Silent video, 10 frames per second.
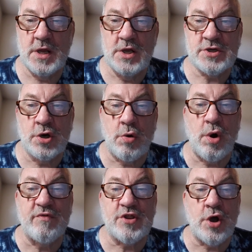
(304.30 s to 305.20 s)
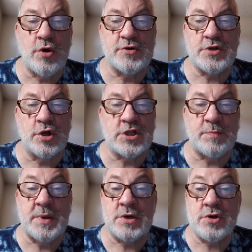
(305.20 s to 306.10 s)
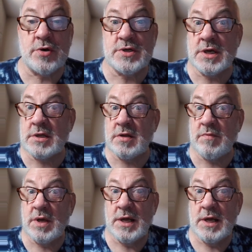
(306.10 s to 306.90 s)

So, go over those, look at the pictures in the,